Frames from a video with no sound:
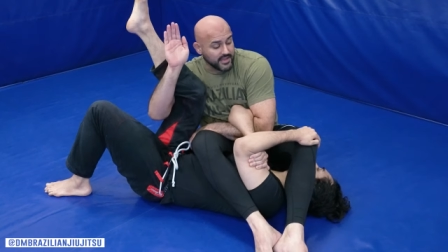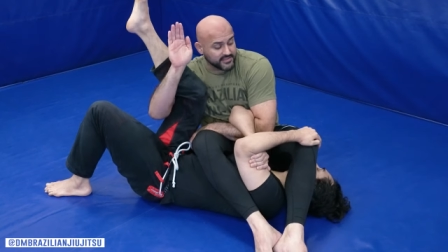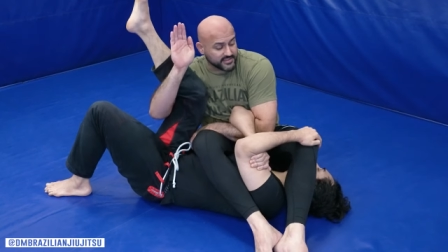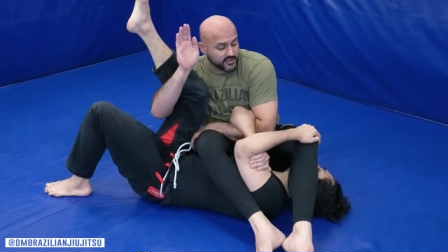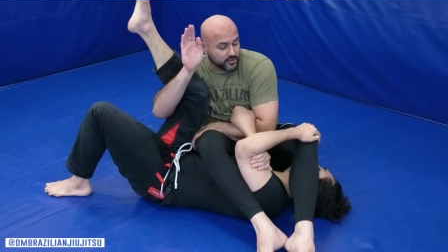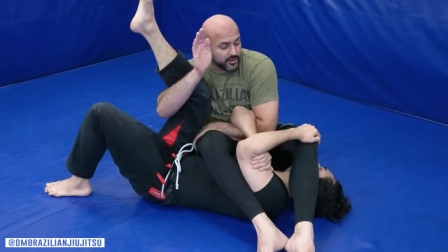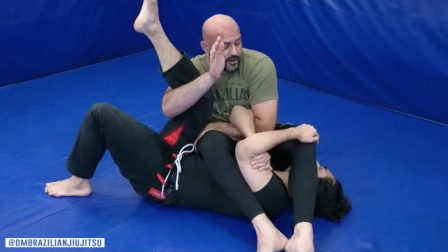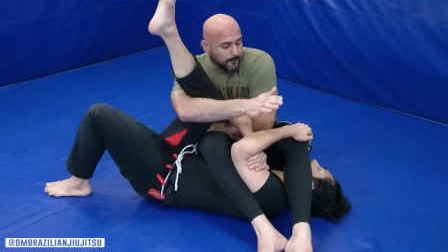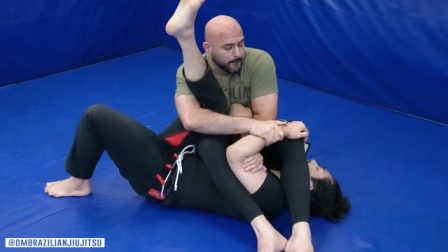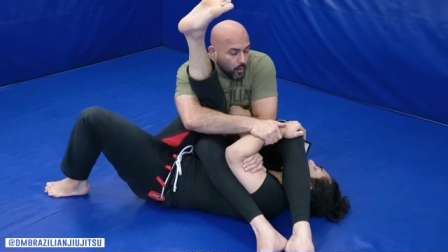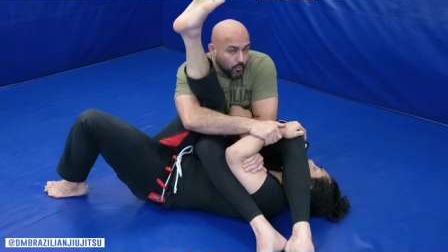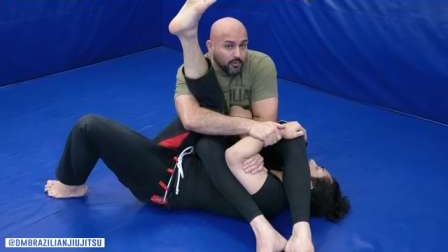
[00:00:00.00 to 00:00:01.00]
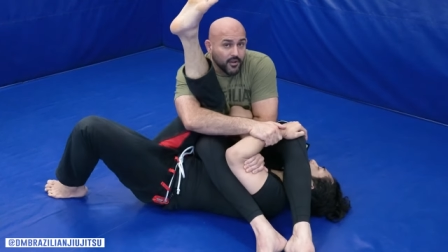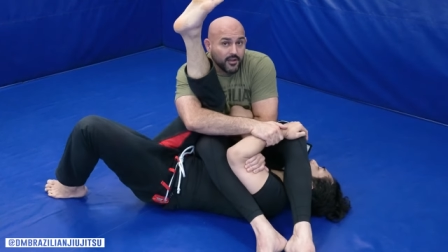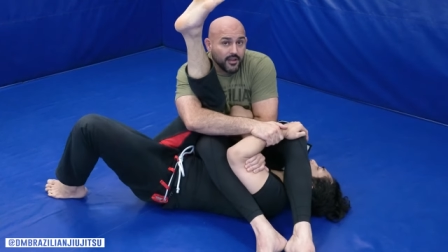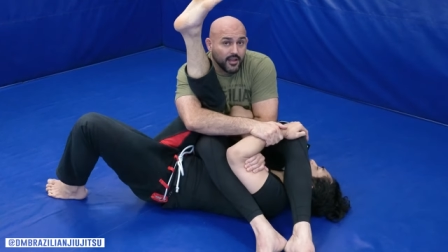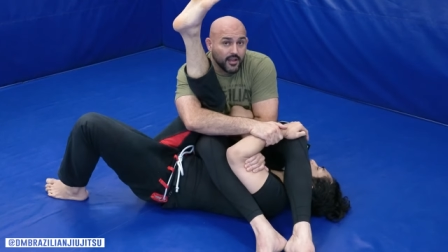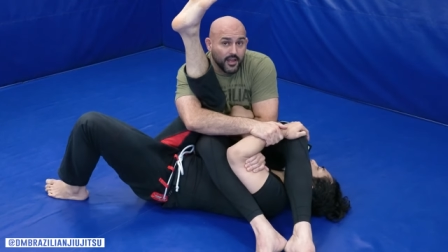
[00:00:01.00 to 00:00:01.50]
It's gonna go here, boom.
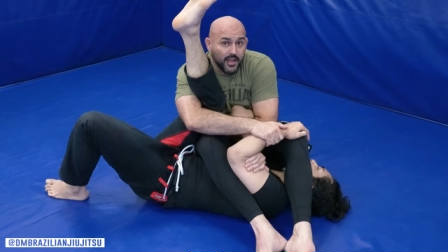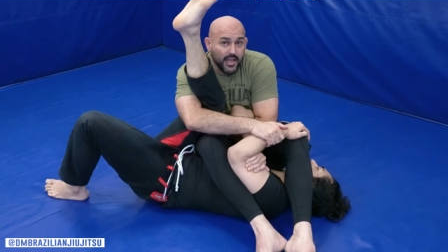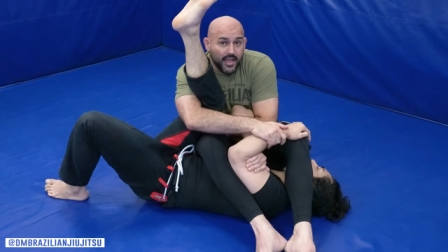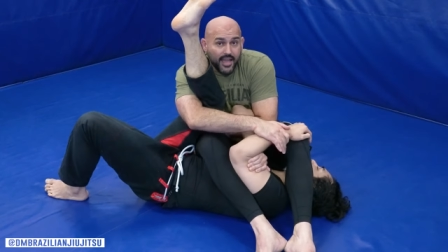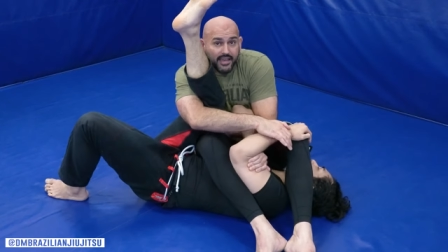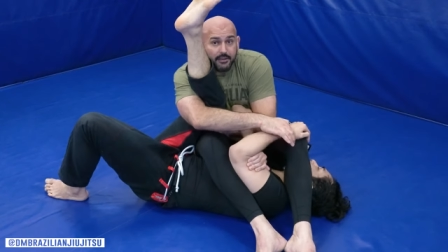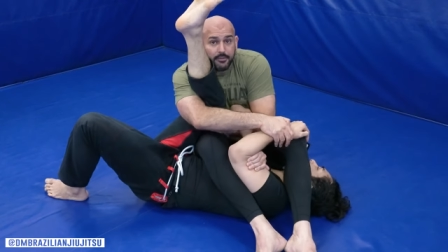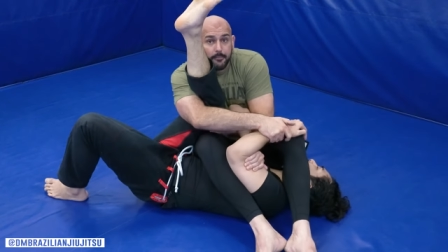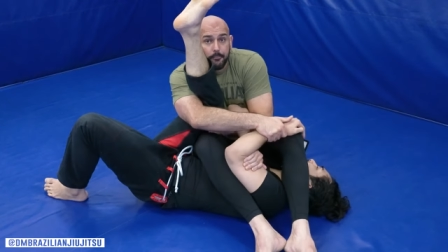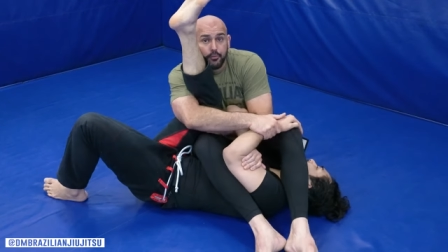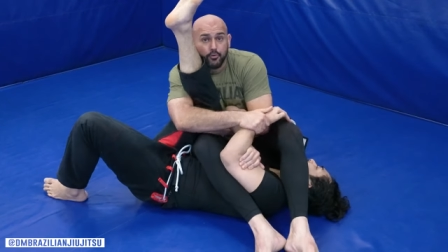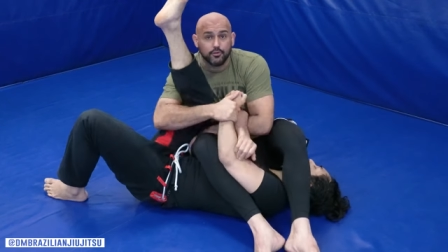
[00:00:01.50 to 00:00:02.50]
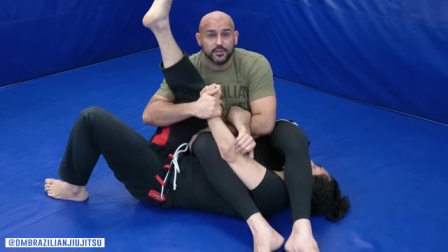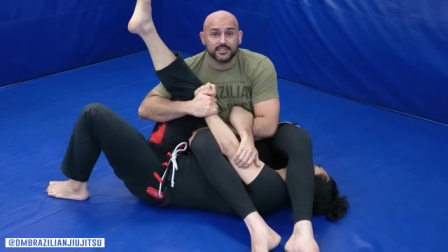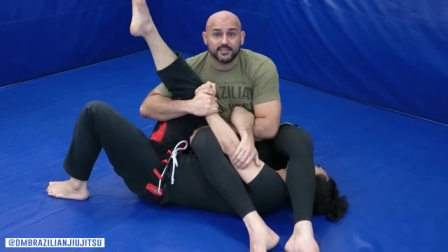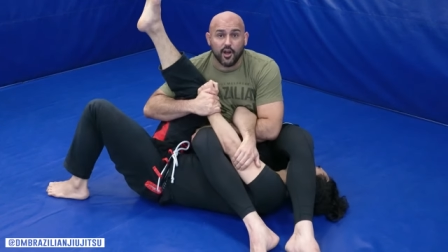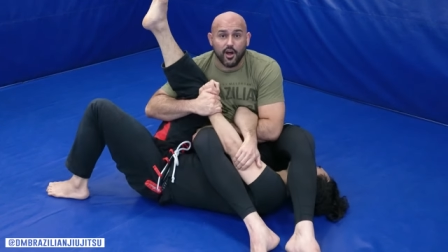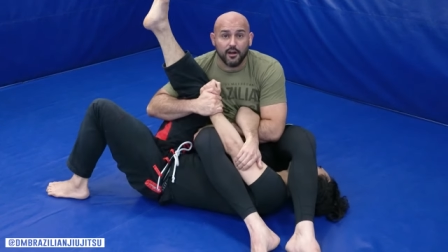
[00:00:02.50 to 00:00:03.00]
And I'm gonna pull
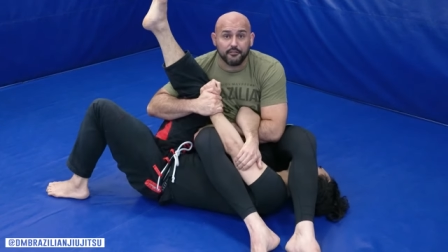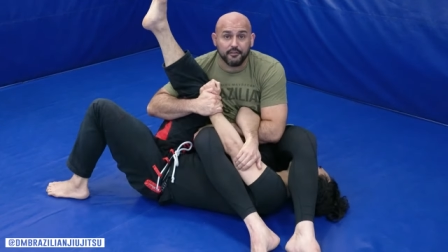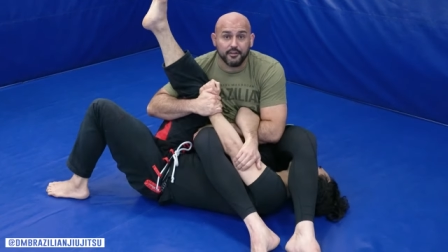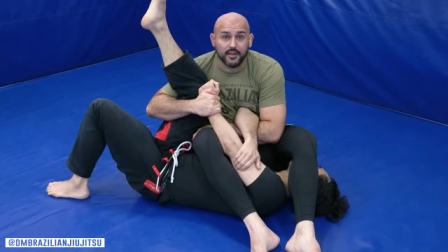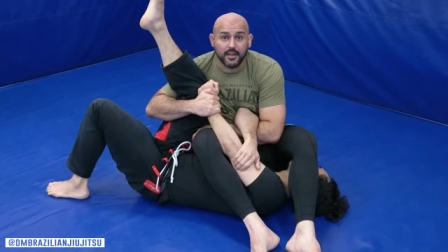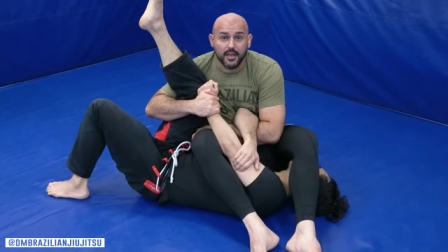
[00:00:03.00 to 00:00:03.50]
this off.